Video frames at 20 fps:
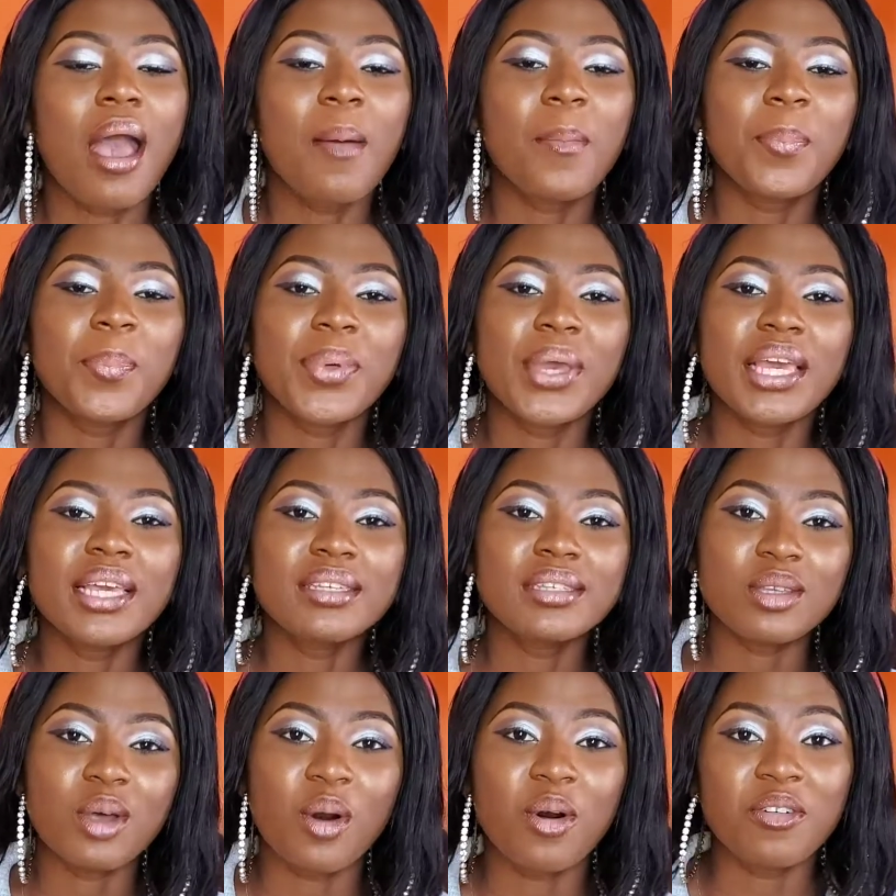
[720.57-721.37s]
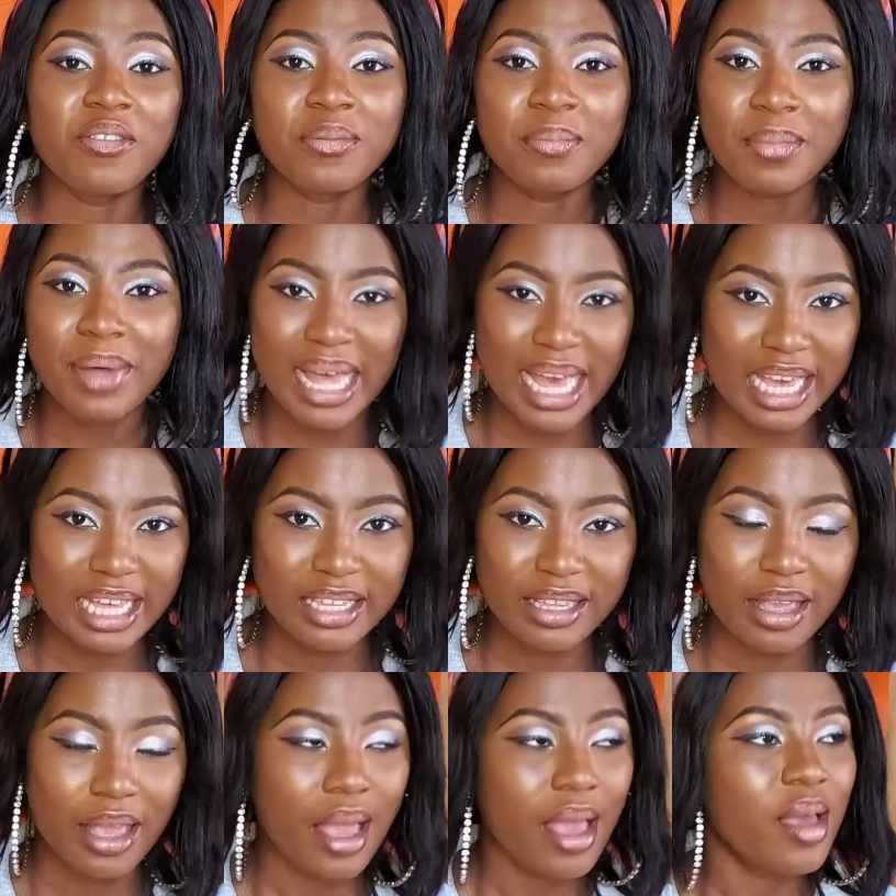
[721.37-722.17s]
peace of mind.
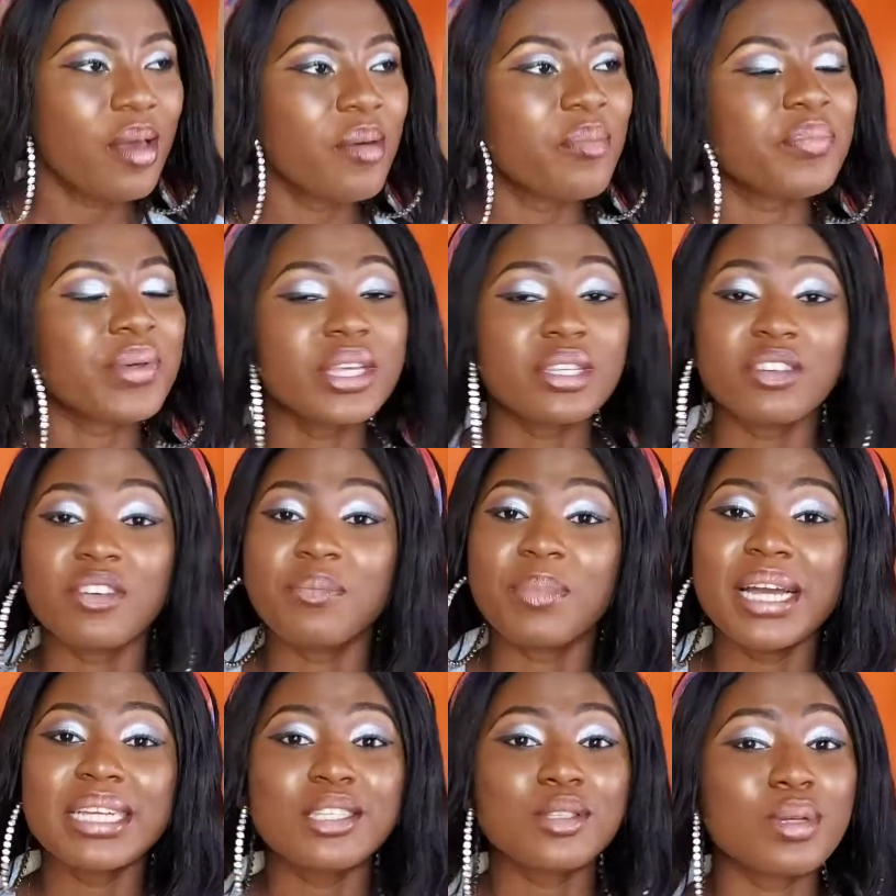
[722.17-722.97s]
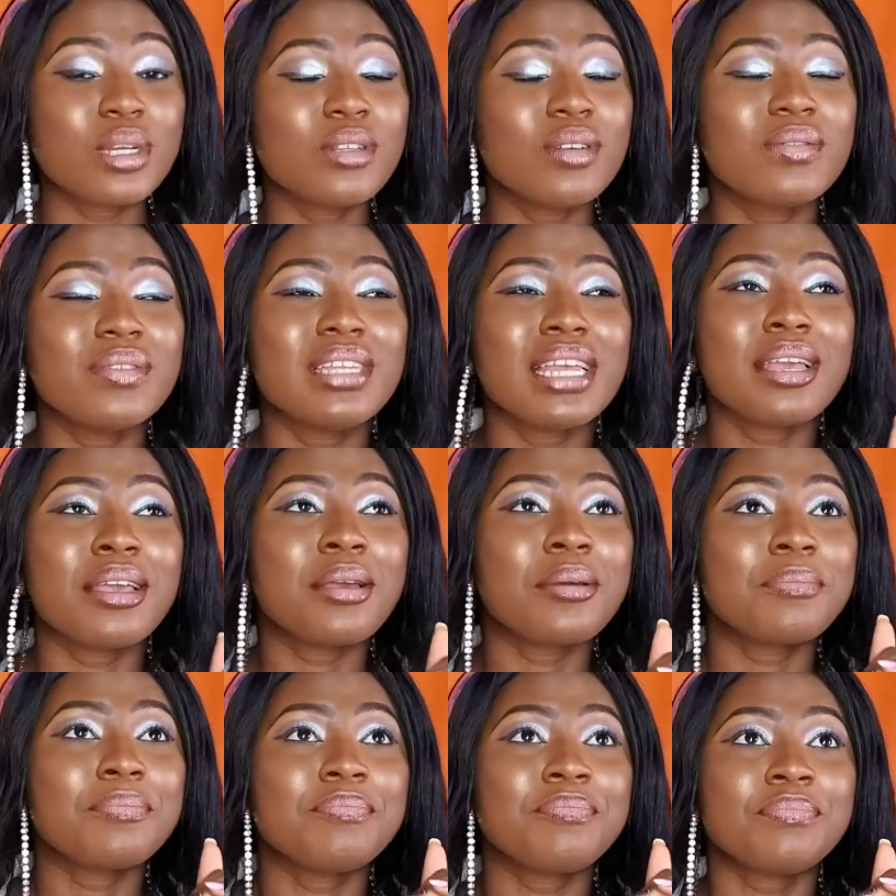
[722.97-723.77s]
Peace of mind is one of the
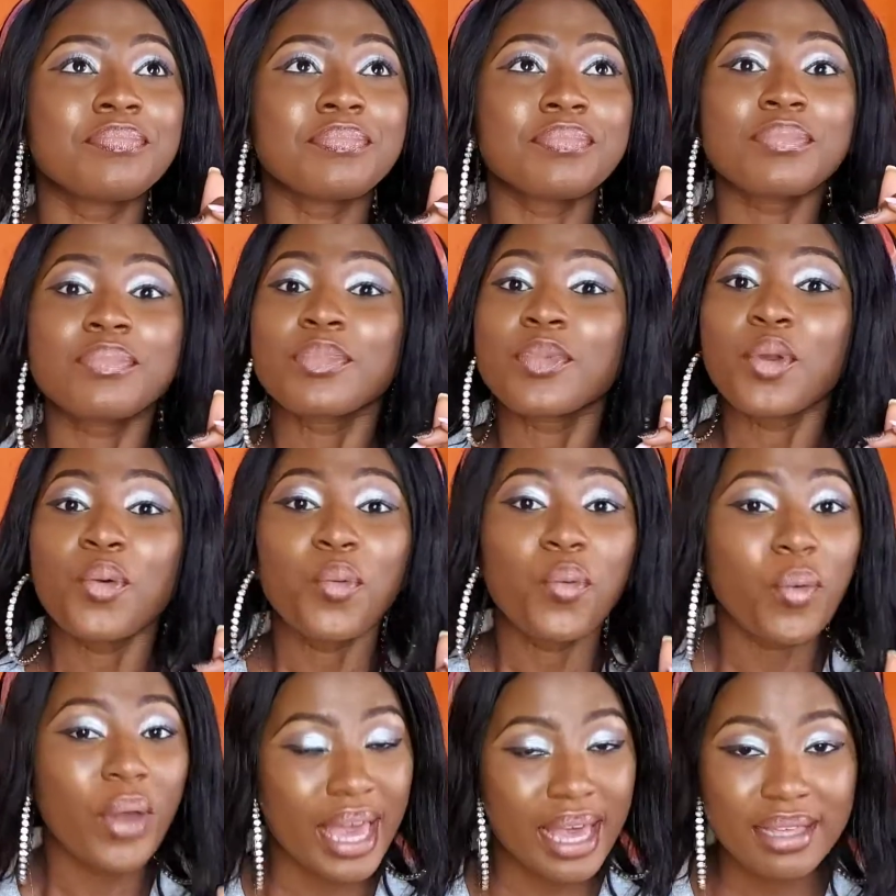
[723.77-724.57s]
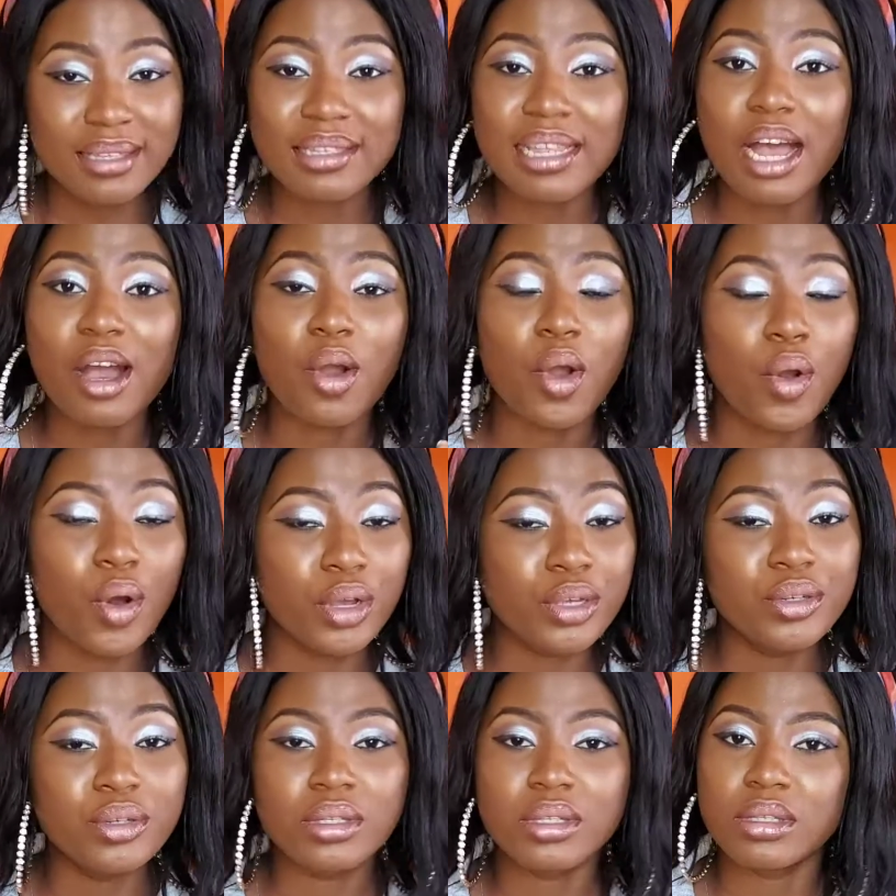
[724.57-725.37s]
ways that
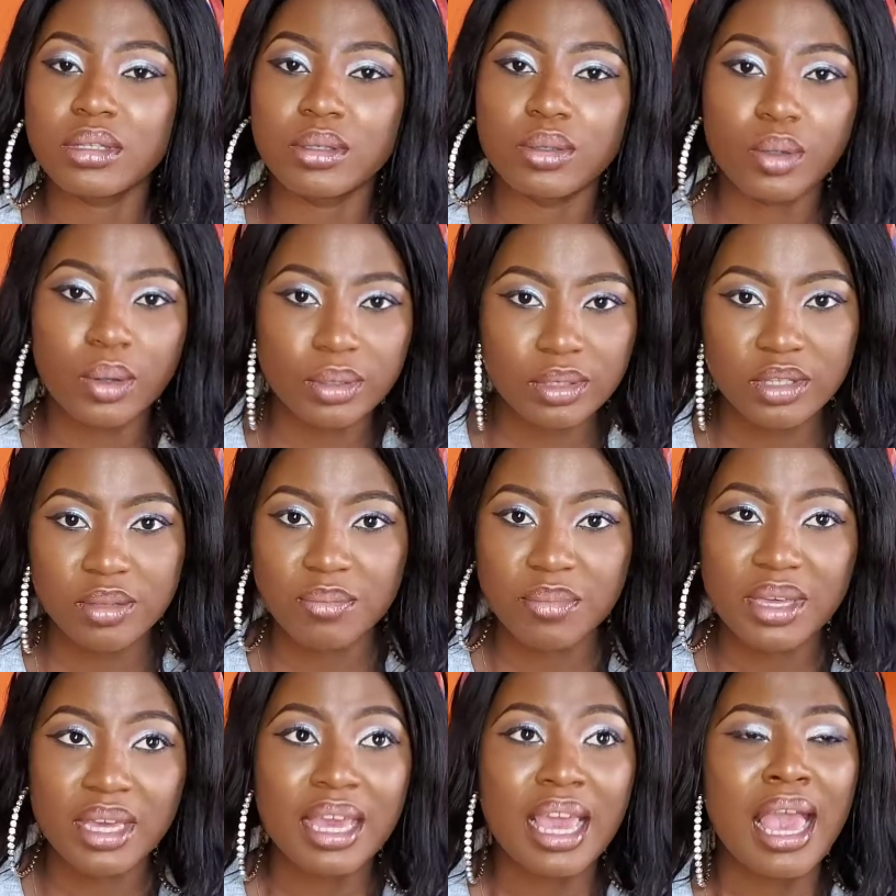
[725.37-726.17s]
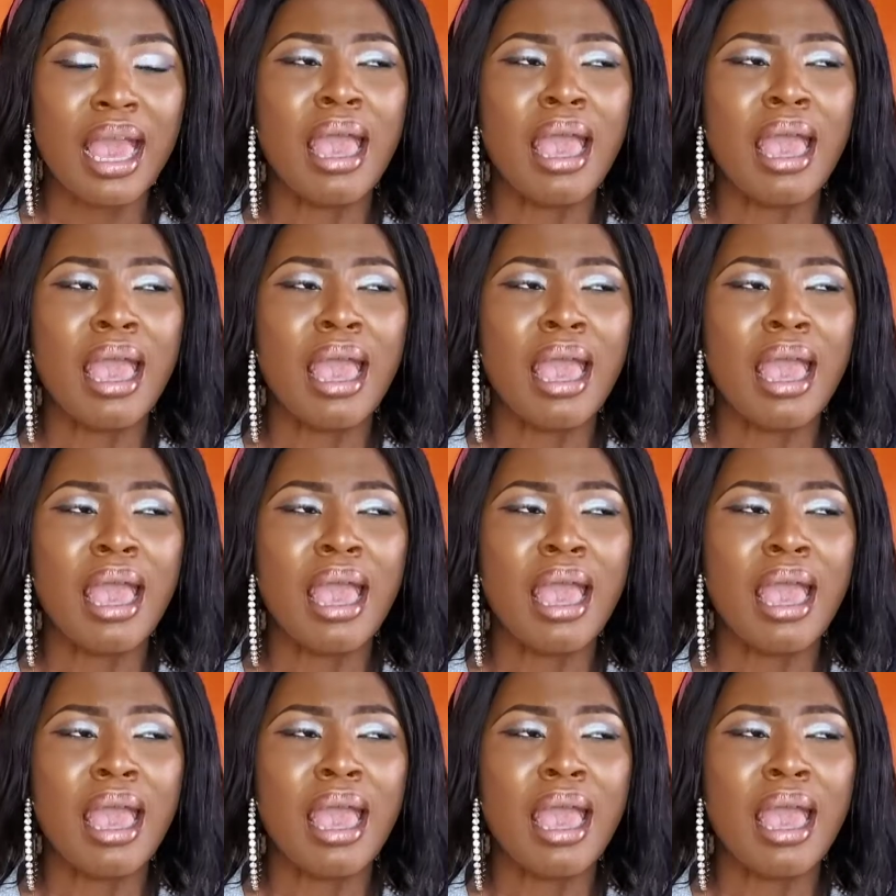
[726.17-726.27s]
God uses to talk to me.